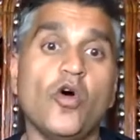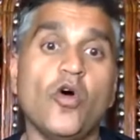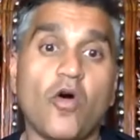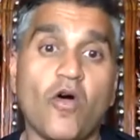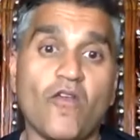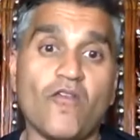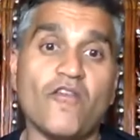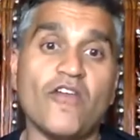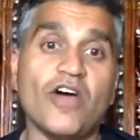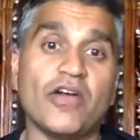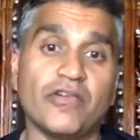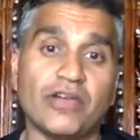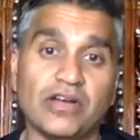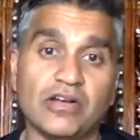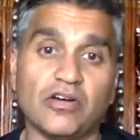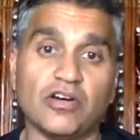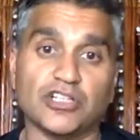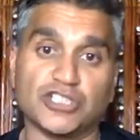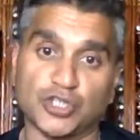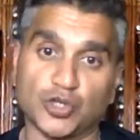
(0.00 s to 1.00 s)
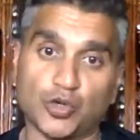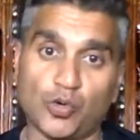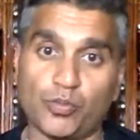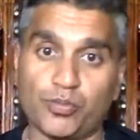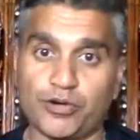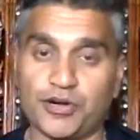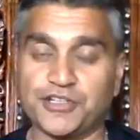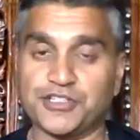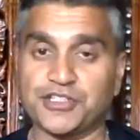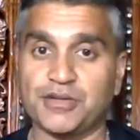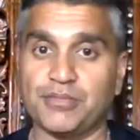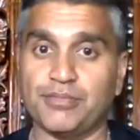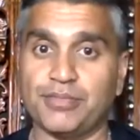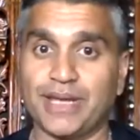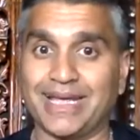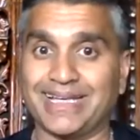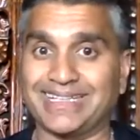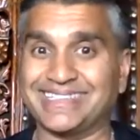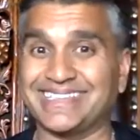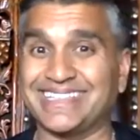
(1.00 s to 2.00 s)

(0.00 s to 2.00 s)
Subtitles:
of very large corporation banks.